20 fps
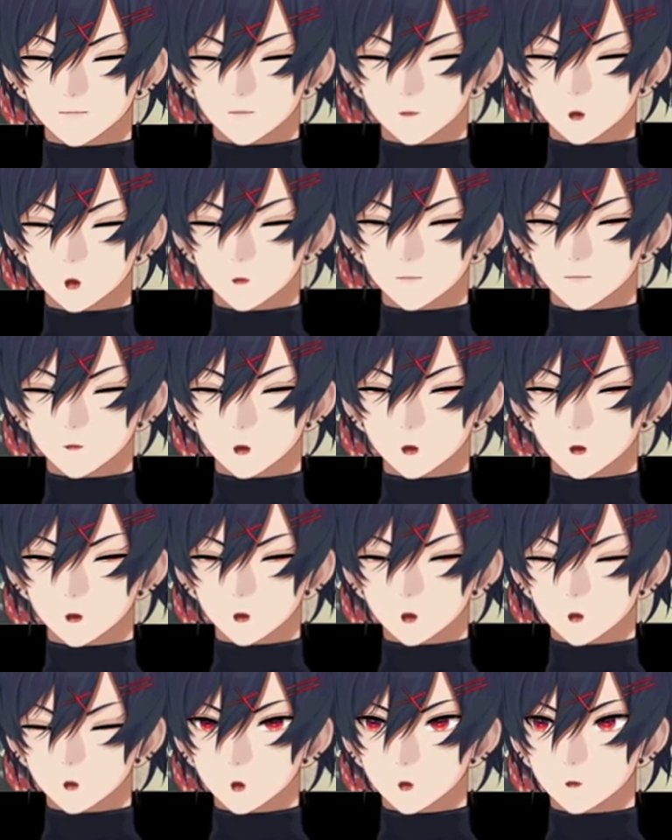former
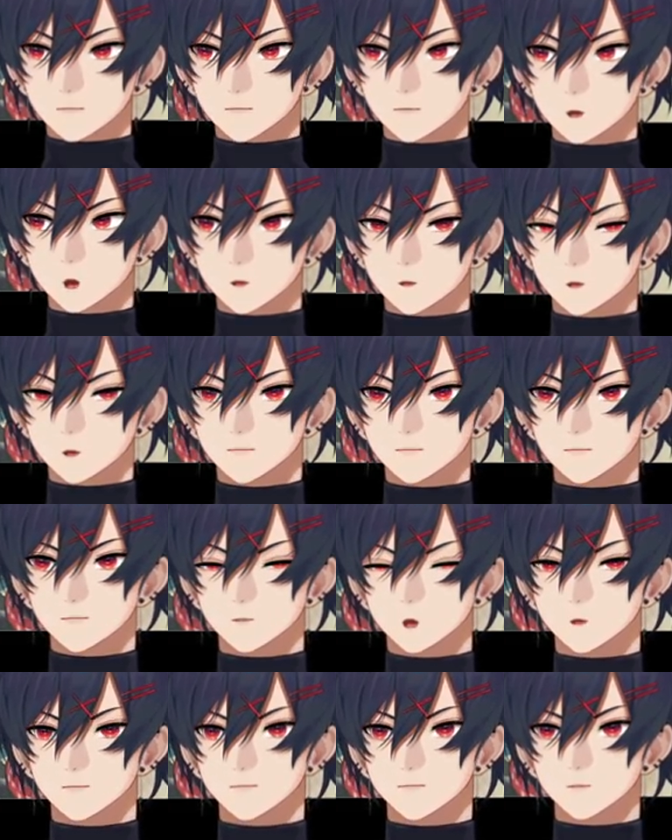overlord
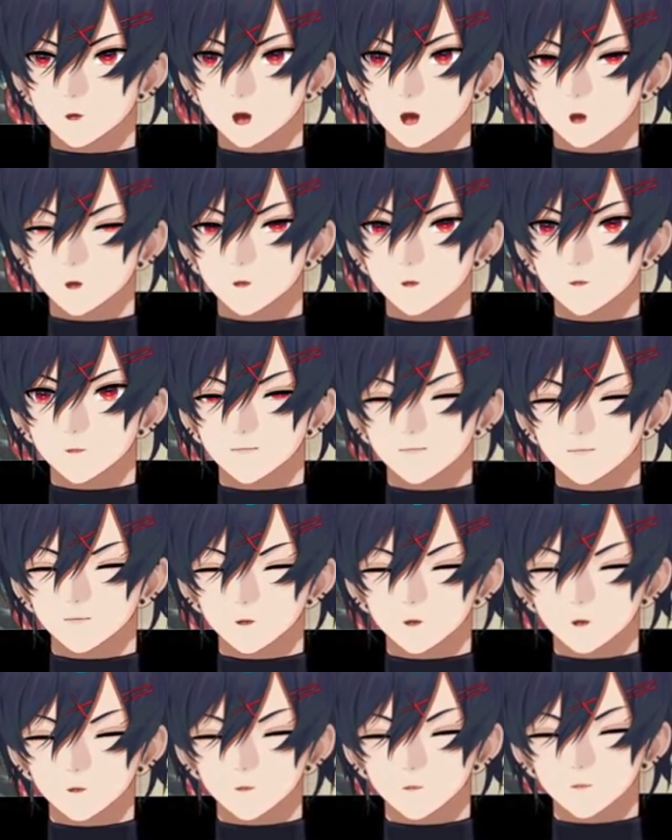Pompeii.
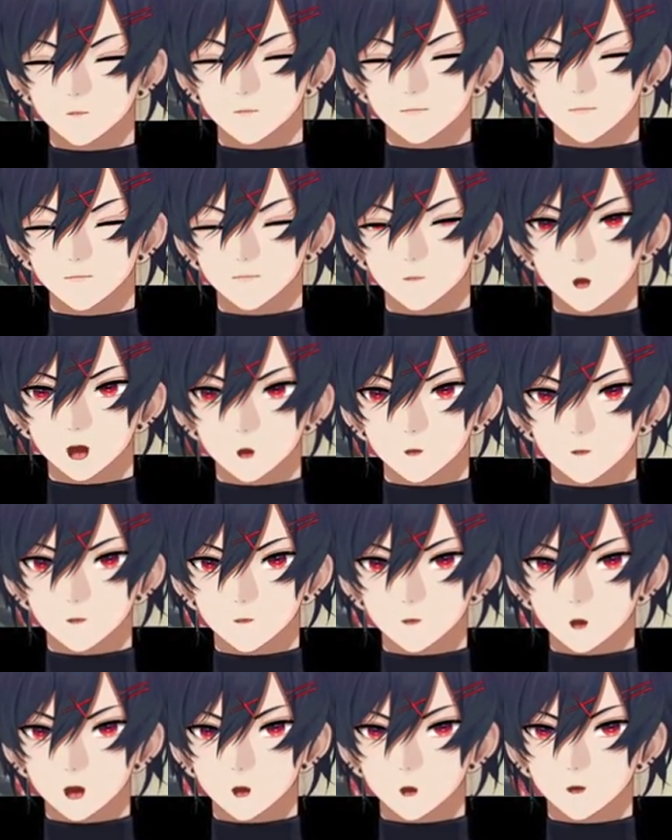Oh my
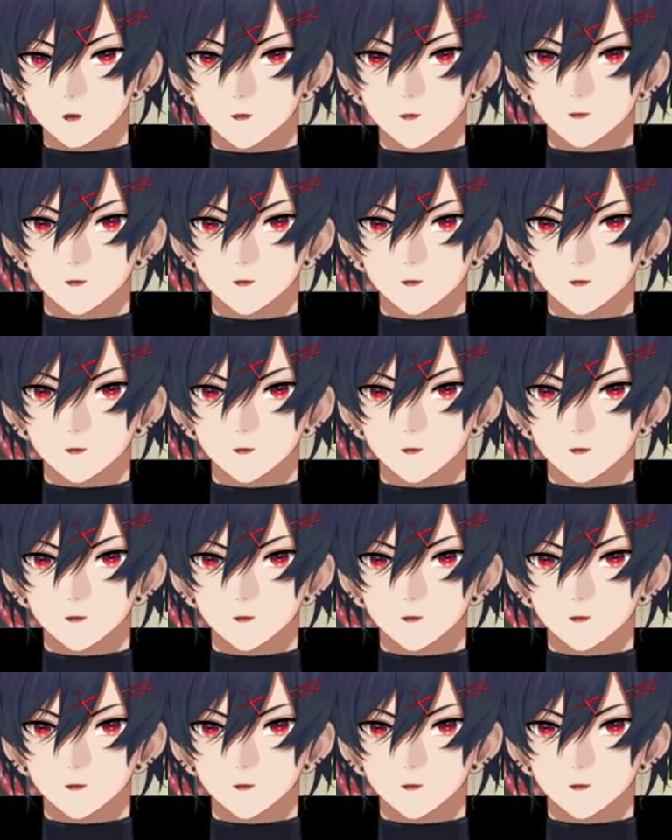god.